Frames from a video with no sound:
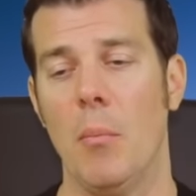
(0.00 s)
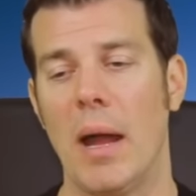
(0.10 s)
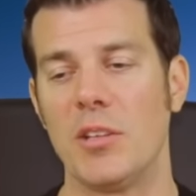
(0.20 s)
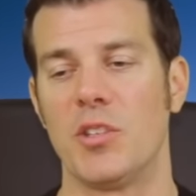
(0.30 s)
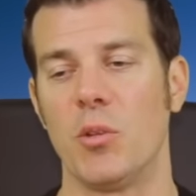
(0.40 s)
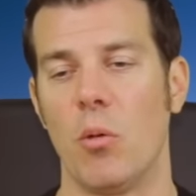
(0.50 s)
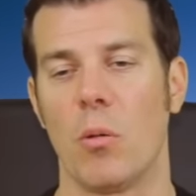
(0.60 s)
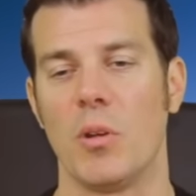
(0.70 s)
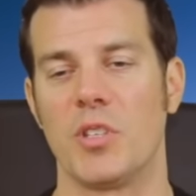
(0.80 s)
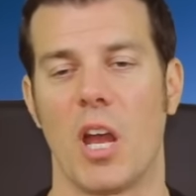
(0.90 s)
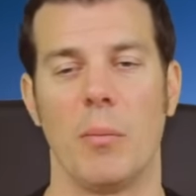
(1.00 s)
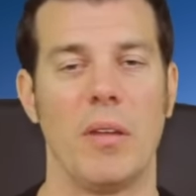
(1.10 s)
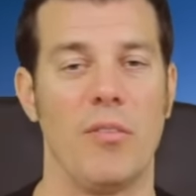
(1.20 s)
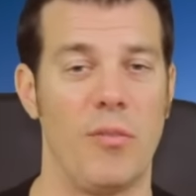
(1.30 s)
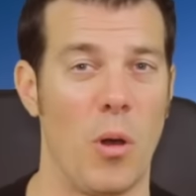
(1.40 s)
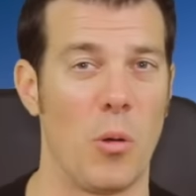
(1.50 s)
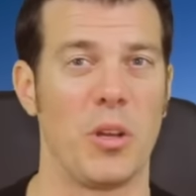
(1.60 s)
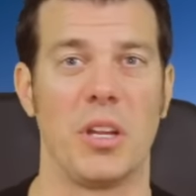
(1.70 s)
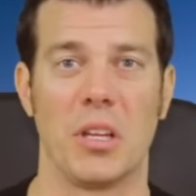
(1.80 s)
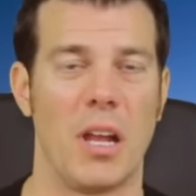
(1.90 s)
Mansour was coming
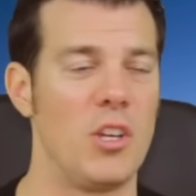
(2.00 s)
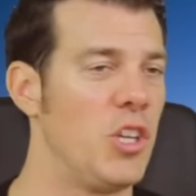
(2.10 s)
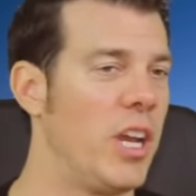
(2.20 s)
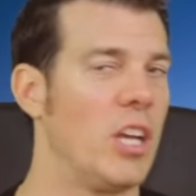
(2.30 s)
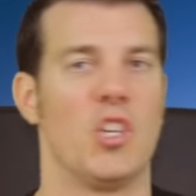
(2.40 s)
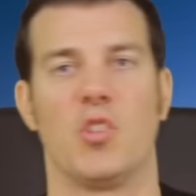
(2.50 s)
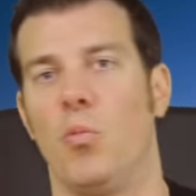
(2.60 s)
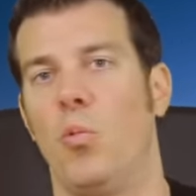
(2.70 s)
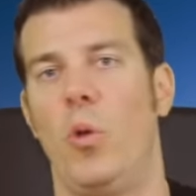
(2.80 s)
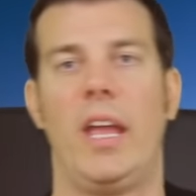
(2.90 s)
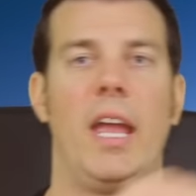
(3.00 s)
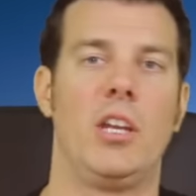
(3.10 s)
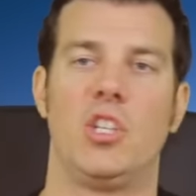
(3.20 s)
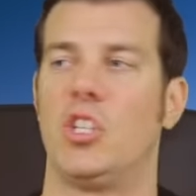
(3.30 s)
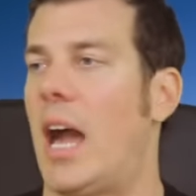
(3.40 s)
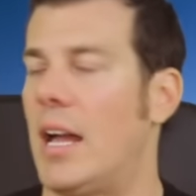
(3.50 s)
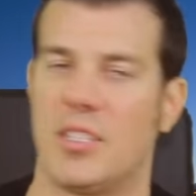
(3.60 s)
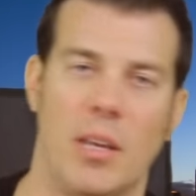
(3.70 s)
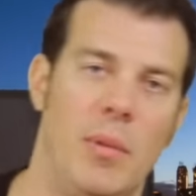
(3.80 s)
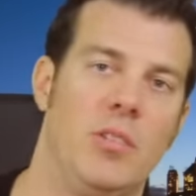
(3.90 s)
forward and lunging and just winging
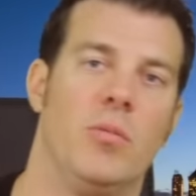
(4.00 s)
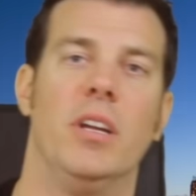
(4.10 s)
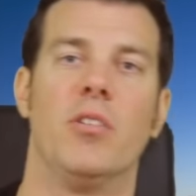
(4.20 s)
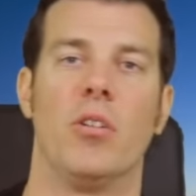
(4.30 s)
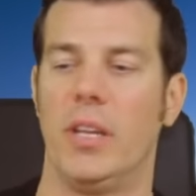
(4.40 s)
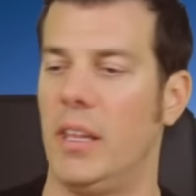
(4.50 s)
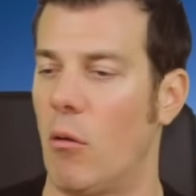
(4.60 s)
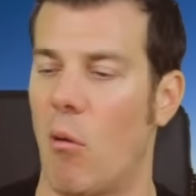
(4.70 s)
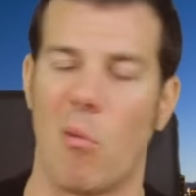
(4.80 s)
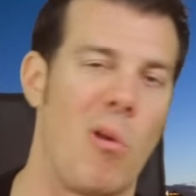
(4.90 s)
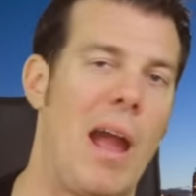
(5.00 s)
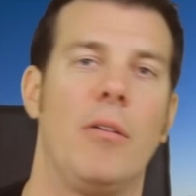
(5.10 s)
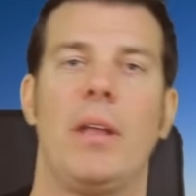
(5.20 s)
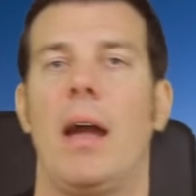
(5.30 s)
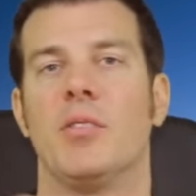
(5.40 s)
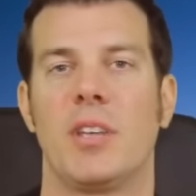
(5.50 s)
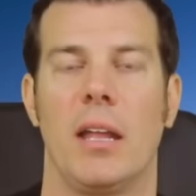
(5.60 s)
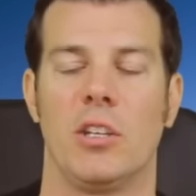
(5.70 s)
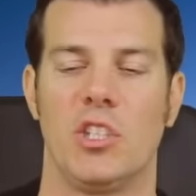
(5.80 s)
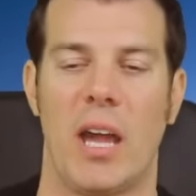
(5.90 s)
shots. I mean, literally they were roundhouse
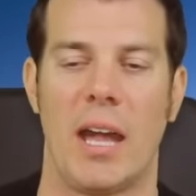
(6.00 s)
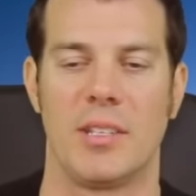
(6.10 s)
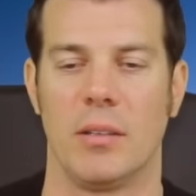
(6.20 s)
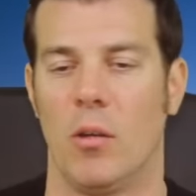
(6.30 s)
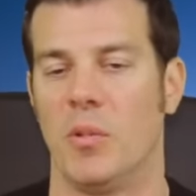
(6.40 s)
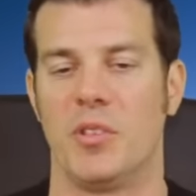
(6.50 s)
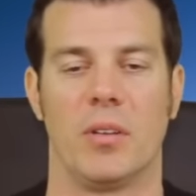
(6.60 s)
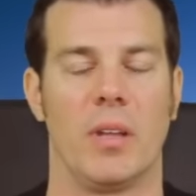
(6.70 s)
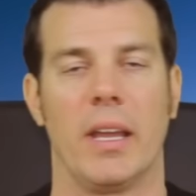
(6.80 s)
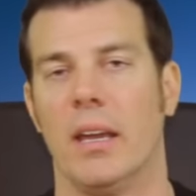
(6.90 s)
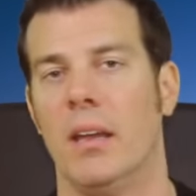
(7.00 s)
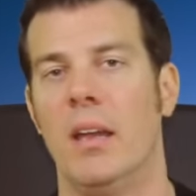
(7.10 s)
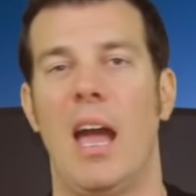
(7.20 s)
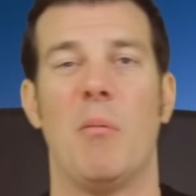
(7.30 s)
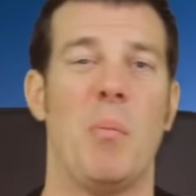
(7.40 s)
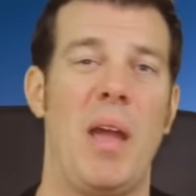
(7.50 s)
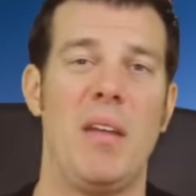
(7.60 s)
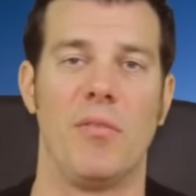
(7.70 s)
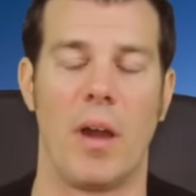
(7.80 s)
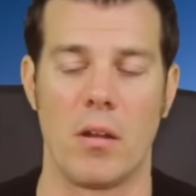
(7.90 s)
kind of shots. It almost looked like a
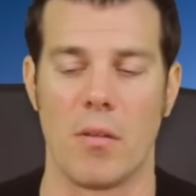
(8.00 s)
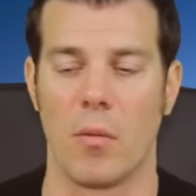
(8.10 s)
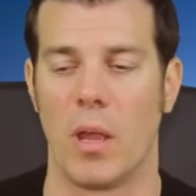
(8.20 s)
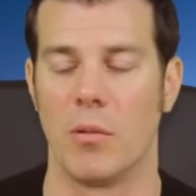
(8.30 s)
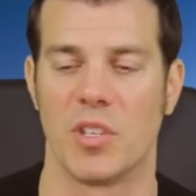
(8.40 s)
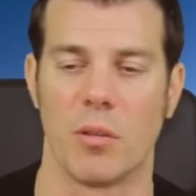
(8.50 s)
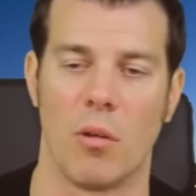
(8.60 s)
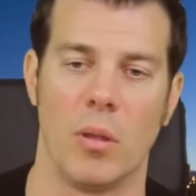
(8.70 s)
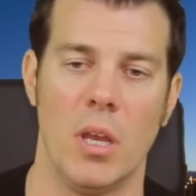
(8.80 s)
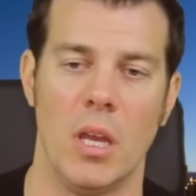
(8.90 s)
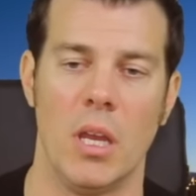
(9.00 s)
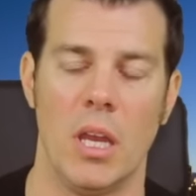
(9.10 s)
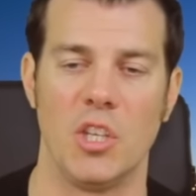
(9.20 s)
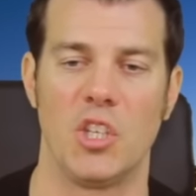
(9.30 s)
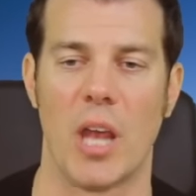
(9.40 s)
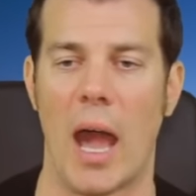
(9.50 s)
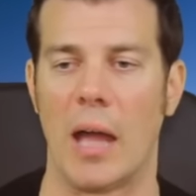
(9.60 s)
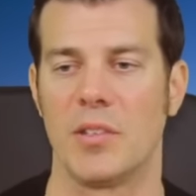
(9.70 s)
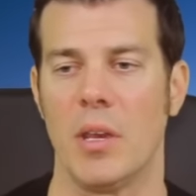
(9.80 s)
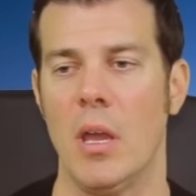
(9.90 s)
MMA fighter, the way he was throwing his
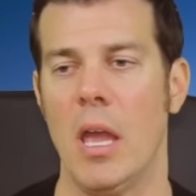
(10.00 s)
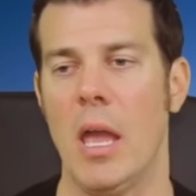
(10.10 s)
shots.